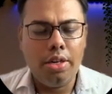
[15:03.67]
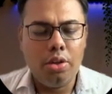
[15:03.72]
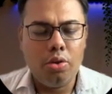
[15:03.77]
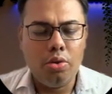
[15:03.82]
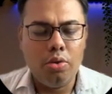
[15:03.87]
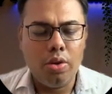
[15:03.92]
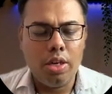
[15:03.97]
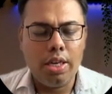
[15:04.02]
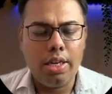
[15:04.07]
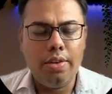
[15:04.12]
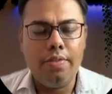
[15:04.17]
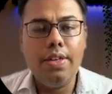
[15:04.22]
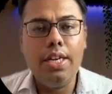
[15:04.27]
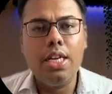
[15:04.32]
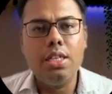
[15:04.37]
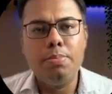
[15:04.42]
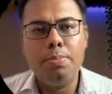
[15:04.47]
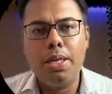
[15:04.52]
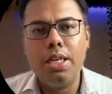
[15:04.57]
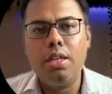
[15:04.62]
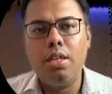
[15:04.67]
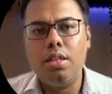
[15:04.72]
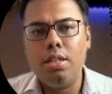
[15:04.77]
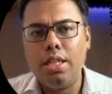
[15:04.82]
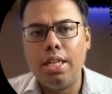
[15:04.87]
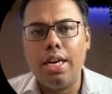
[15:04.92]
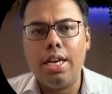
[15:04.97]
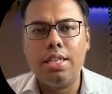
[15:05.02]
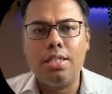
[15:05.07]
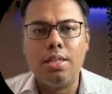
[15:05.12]
to your convenience, but
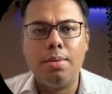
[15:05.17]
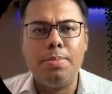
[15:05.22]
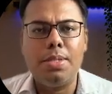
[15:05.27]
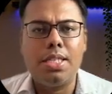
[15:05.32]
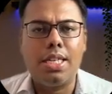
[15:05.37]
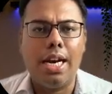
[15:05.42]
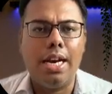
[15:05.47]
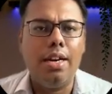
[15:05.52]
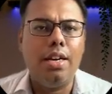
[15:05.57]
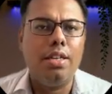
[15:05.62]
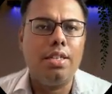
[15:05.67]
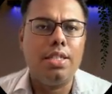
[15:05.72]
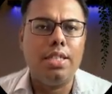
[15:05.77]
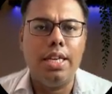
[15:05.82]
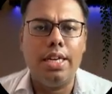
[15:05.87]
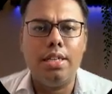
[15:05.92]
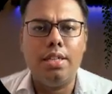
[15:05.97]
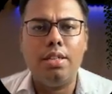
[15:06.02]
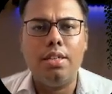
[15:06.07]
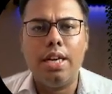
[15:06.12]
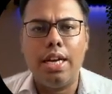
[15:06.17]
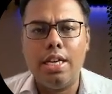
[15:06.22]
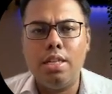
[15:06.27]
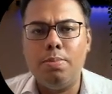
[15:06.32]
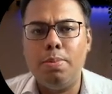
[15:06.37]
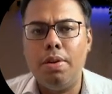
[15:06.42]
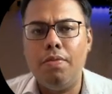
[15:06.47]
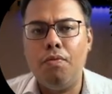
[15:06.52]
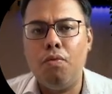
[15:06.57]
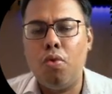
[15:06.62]
there are some standards that has
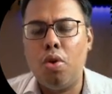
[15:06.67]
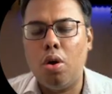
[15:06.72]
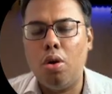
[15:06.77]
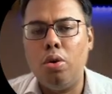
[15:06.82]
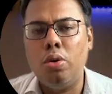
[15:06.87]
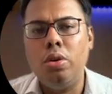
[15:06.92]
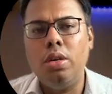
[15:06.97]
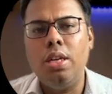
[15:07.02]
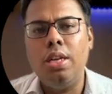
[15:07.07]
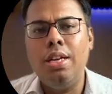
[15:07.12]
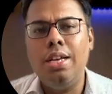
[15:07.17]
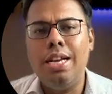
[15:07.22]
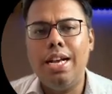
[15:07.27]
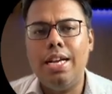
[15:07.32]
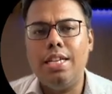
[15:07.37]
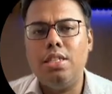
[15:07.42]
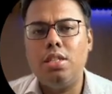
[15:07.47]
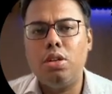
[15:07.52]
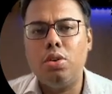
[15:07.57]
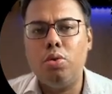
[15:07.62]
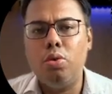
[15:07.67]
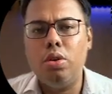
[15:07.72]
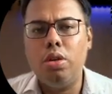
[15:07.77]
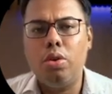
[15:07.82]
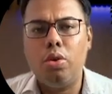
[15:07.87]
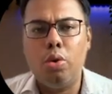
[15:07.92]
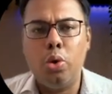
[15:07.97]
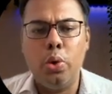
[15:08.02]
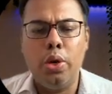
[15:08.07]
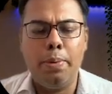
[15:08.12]
been followed as a good
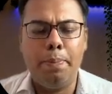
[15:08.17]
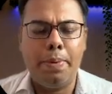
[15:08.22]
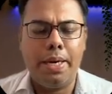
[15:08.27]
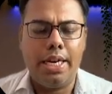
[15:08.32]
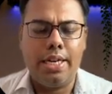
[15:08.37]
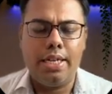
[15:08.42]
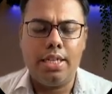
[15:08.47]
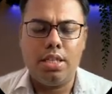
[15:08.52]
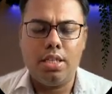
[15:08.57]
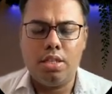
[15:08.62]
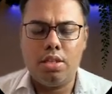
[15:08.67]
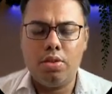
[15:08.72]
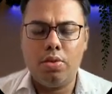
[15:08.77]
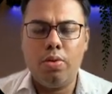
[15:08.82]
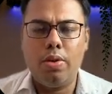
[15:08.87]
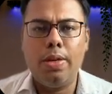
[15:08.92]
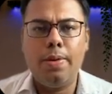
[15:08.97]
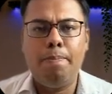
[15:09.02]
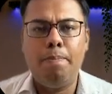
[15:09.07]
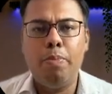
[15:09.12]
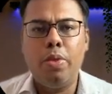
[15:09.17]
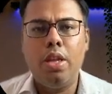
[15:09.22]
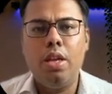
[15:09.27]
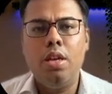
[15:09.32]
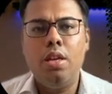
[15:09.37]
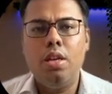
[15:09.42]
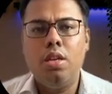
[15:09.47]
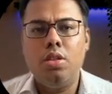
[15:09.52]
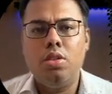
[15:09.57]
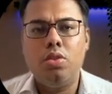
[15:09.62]
coding practice. Okay,
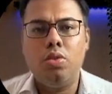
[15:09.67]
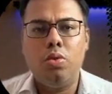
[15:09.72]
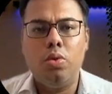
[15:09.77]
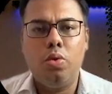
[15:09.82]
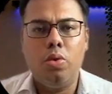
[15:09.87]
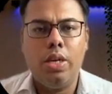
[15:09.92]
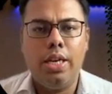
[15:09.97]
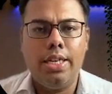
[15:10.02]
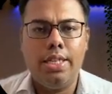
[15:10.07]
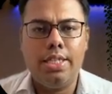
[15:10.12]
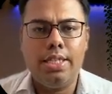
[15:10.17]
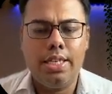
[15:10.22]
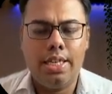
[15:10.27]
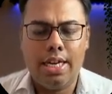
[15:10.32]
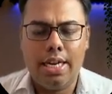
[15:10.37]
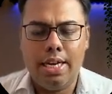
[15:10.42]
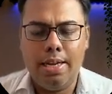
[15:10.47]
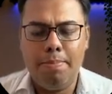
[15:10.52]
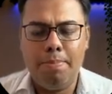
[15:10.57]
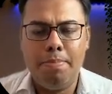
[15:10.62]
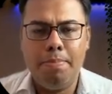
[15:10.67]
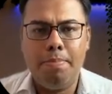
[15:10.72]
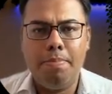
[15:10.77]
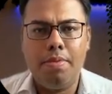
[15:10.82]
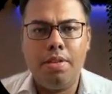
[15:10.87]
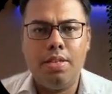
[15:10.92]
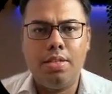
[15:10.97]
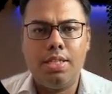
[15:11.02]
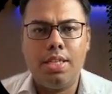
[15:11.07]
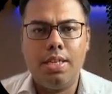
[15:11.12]
so let's say I'm
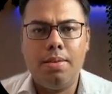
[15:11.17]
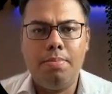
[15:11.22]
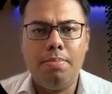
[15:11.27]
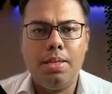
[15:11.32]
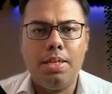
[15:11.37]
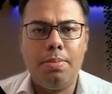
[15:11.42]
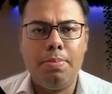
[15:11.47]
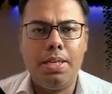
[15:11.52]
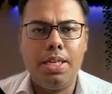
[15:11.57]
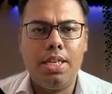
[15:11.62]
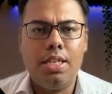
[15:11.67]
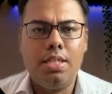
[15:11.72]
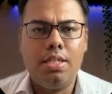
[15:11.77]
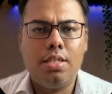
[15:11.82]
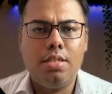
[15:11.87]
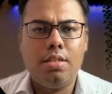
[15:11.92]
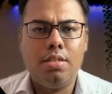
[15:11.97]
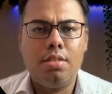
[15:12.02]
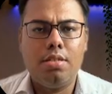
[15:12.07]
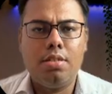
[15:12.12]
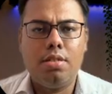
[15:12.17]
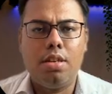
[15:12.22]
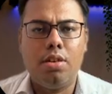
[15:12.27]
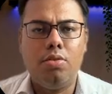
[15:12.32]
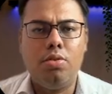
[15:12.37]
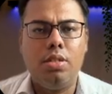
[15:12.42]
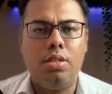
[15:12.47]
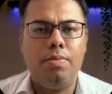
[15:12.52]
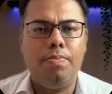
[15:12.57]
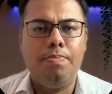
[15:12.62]
this time keeping as
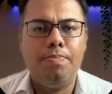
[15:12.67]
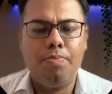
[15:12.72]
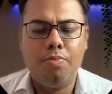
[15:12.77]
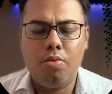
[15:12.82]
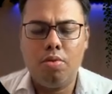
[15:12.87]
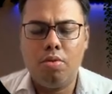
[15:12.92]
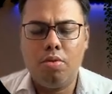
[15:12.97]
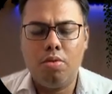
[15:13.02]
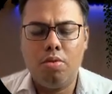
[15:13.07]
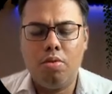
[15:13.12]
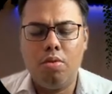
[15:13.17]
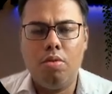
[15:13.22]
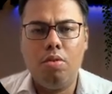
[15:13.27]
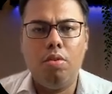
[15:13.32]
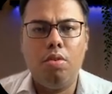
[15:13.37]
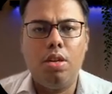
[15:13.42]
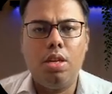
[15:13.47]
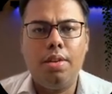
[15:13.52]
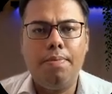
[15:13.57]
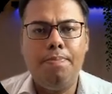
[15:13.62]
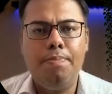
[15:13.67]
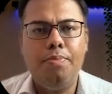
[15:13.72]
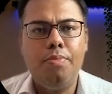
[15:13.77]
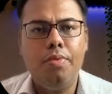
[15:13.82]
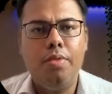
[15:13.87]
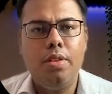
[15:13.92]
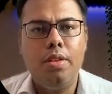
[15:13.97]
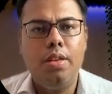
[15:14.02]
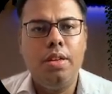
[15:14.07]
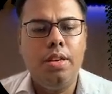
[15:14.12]
1000. Okay,
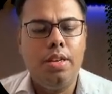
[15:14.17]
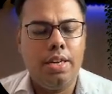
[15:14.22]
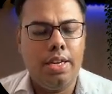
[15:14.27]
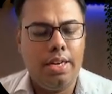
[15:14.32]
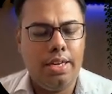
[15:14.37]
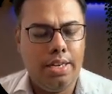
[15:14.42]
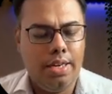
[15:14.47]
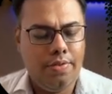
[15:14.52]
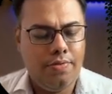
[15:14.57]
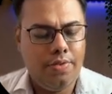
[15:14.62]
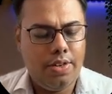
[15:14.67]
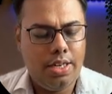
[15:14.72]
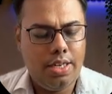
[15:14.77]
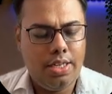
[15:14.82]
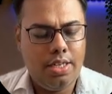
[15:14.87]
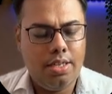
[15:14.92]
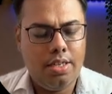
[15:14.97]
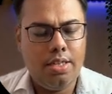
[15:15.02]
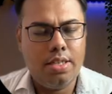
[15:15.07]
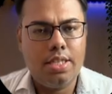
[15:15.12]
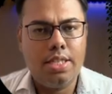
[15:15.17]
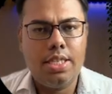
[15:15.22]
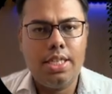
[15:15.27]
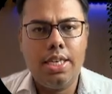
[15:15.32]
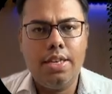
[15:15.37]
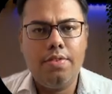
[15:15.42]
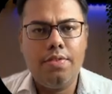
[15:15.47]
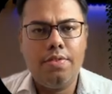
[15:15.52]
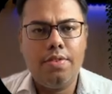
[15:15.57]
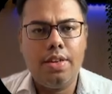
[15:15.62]
and if I
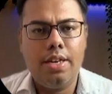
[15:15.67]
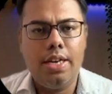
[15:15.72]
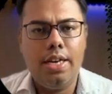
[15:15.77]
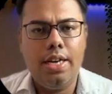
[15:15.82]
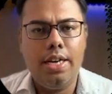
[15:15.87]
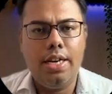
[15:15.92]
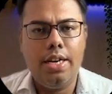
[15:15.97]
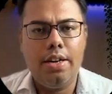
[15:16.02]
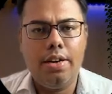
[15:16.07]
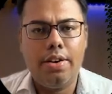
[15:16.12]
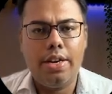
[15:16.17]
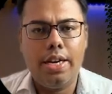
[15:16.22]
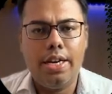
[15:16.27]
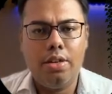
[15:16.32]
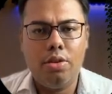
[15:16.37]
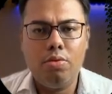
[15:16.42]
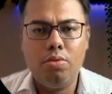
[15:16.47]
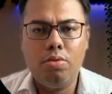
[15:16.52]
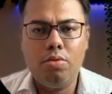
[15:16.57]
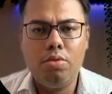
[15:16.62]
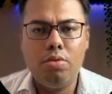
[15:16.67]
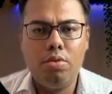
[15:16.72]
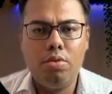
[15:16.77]
save and try to